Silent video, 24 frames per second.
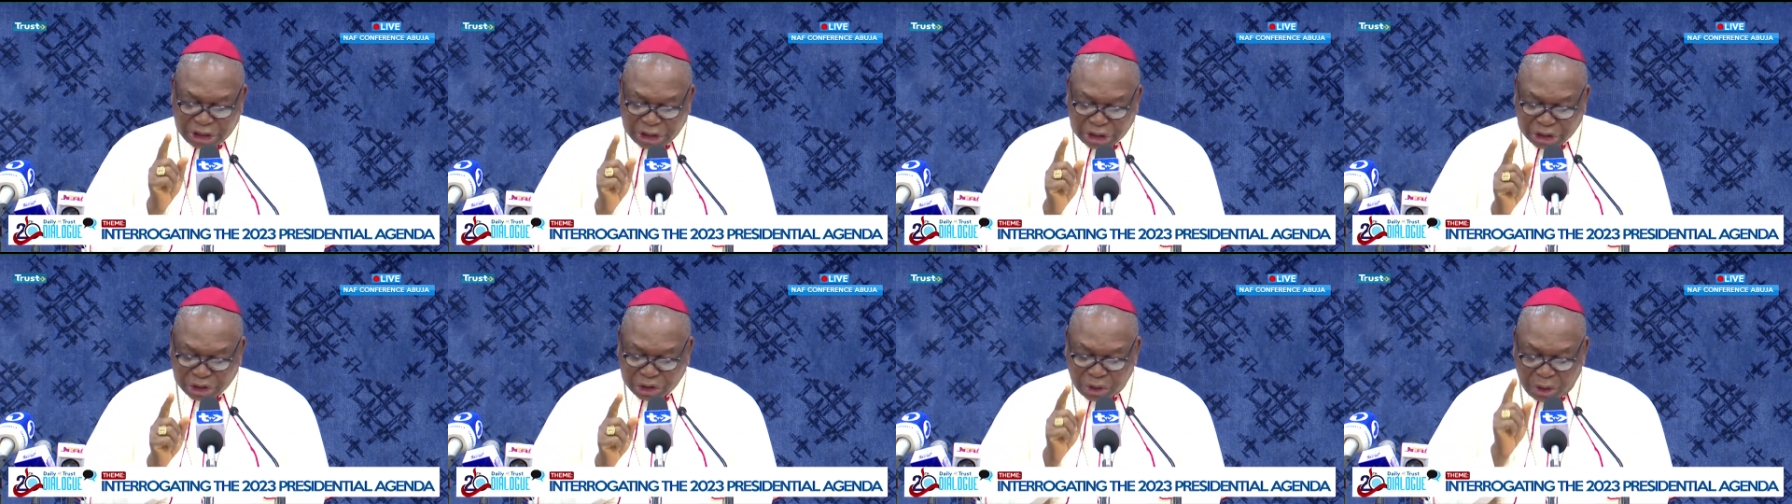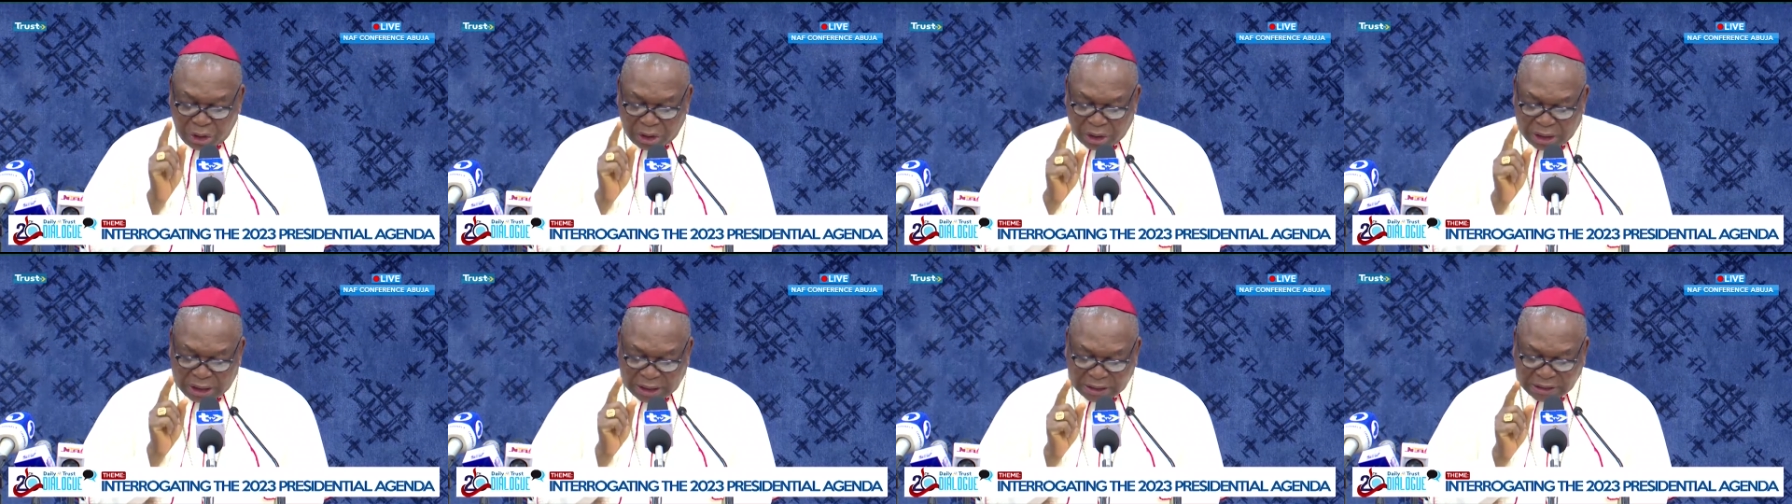We
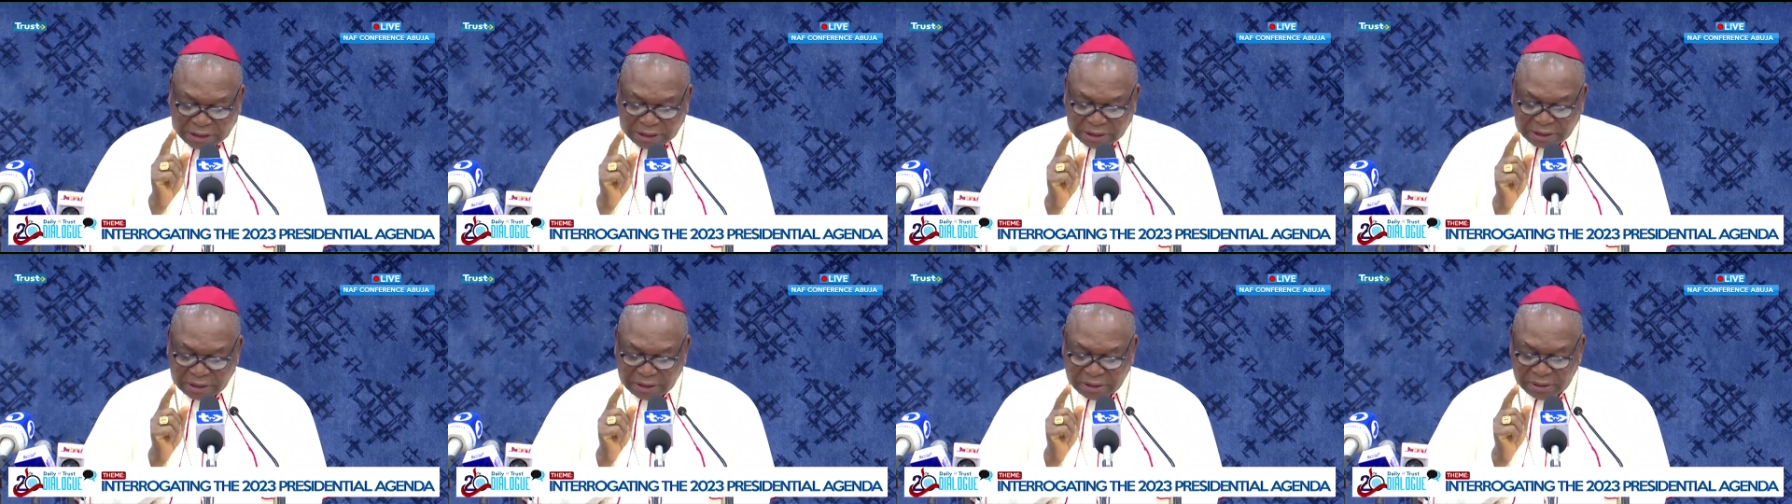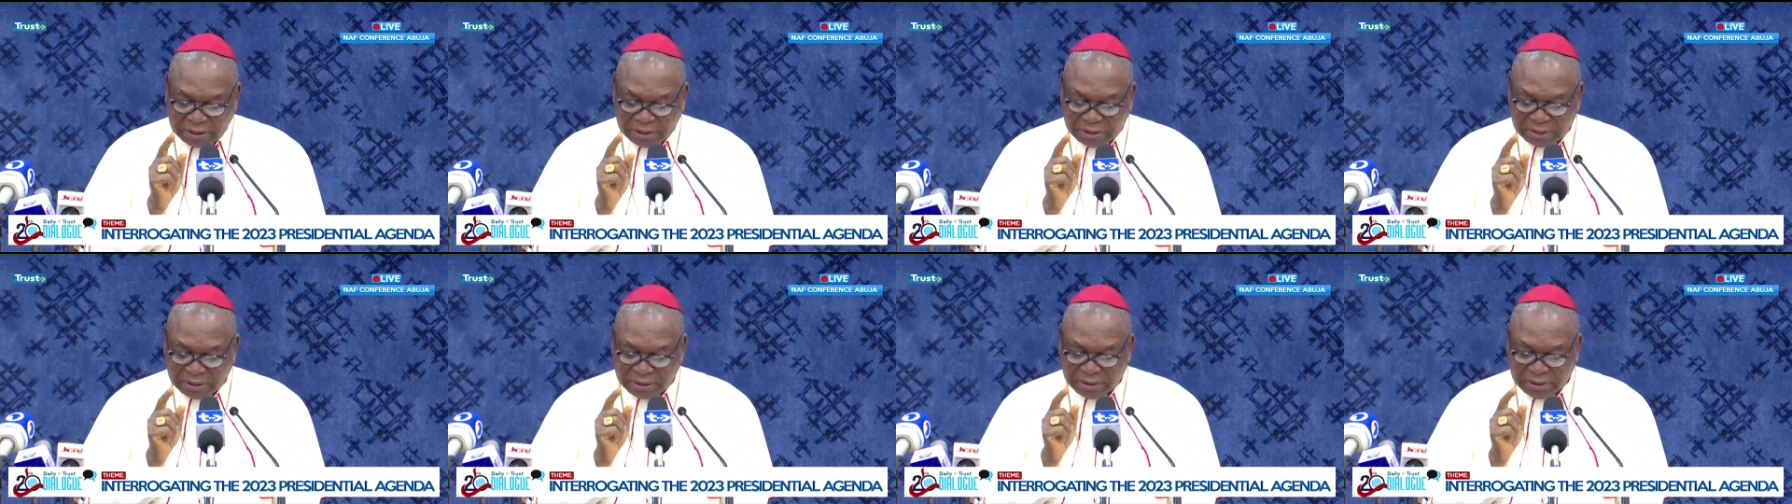are
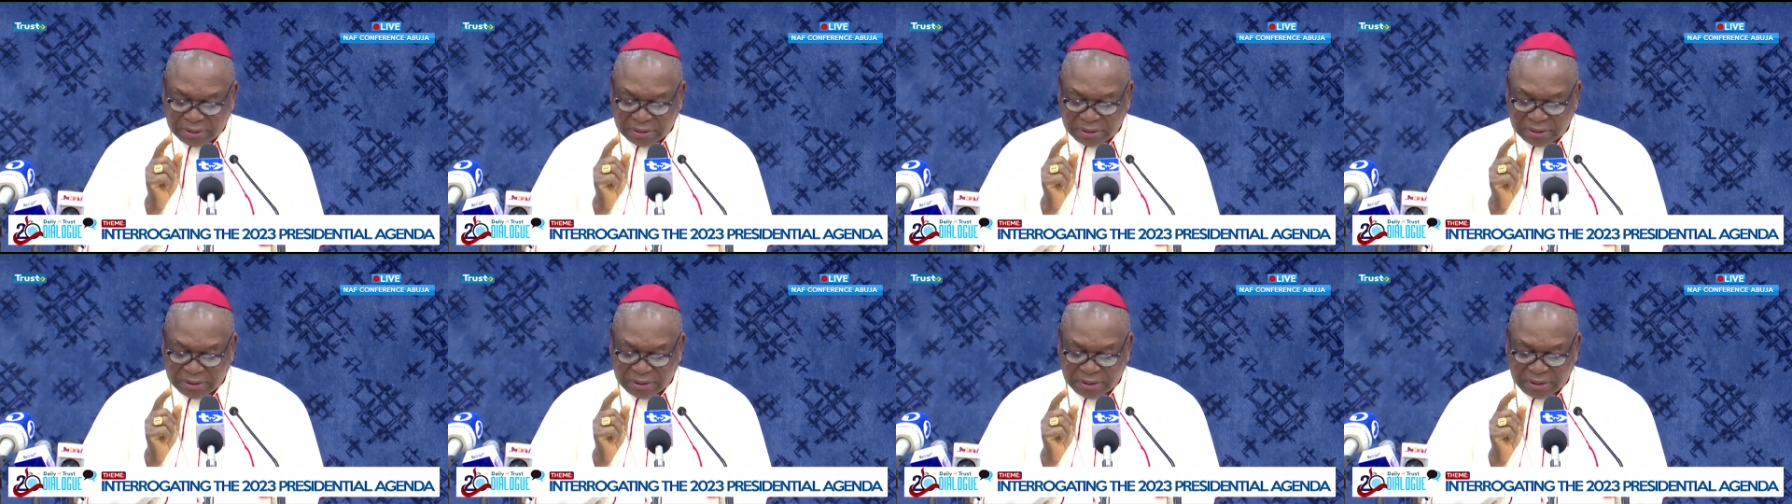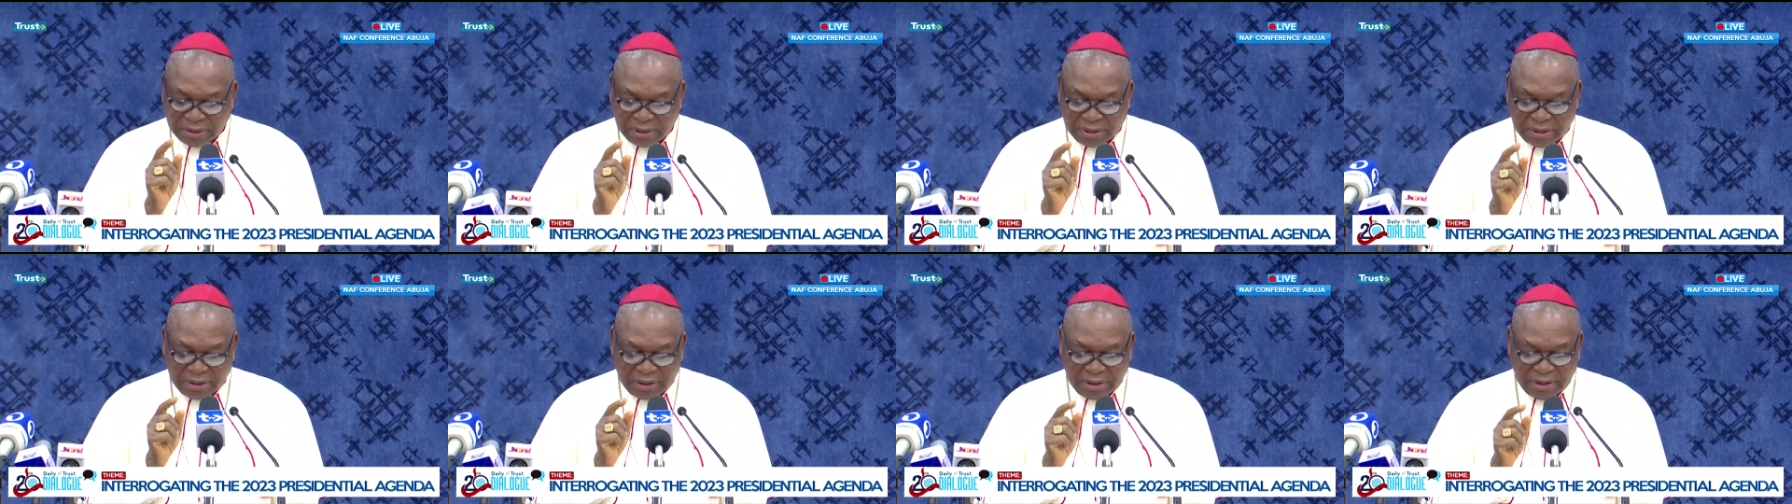witnessing a great
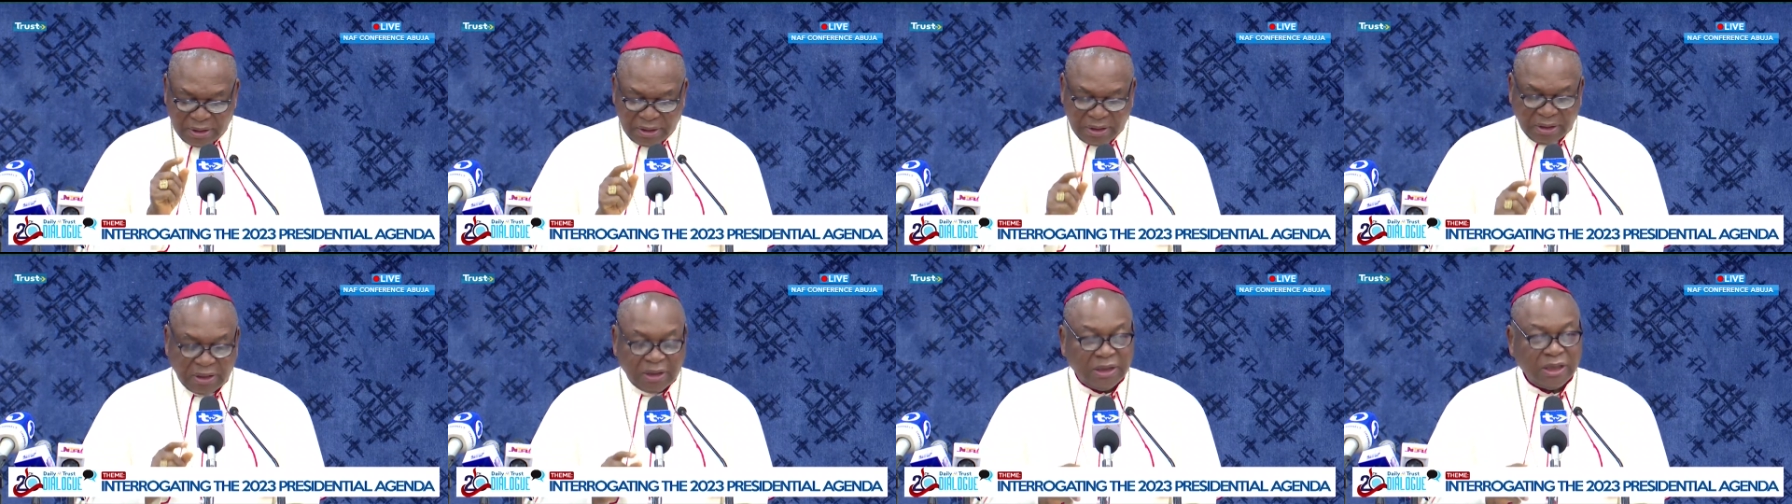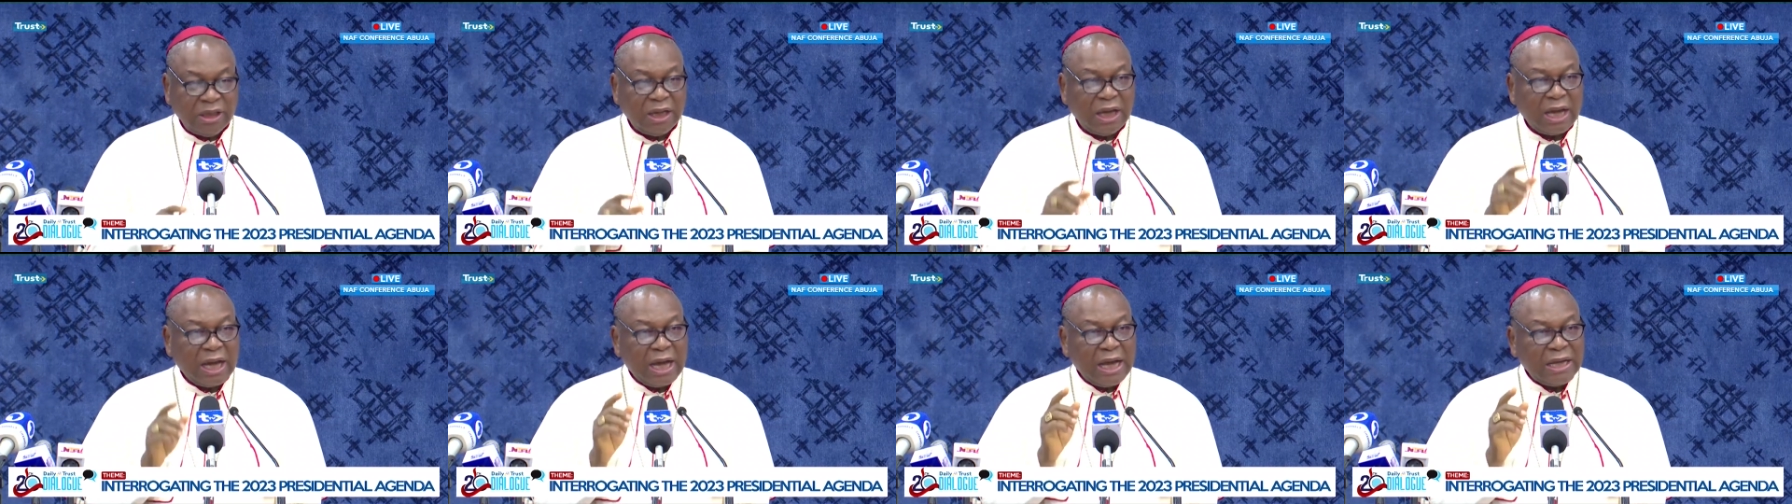change
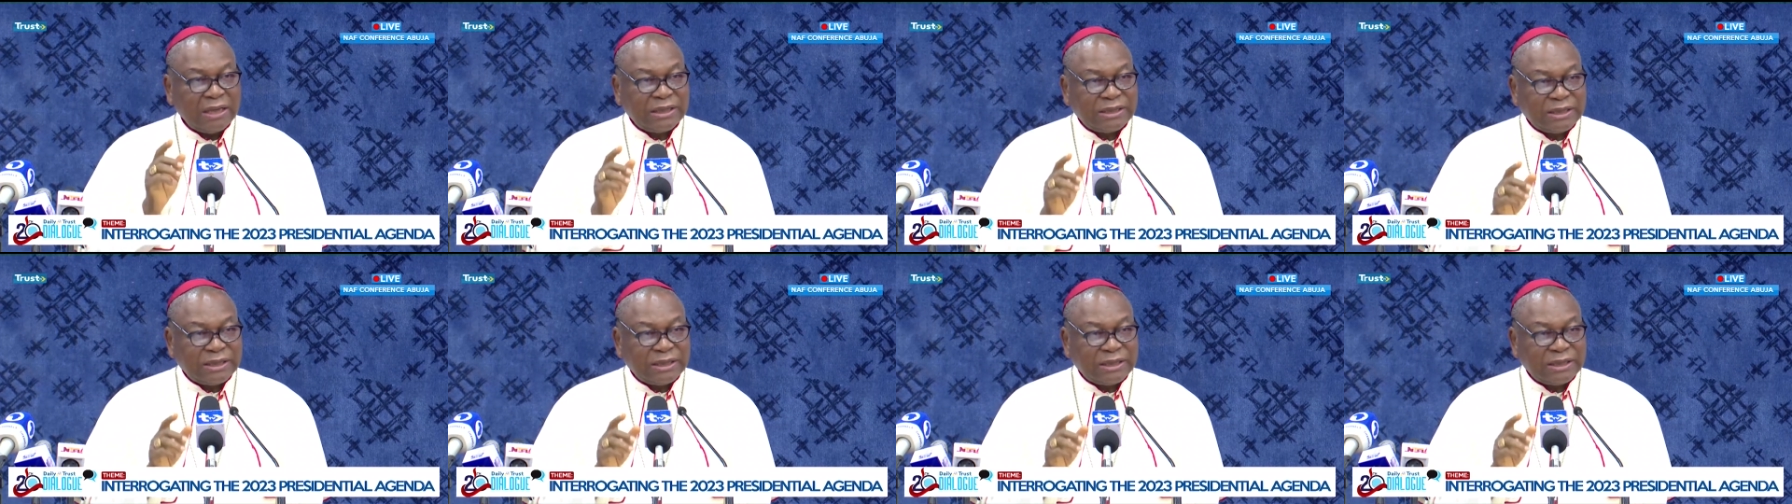already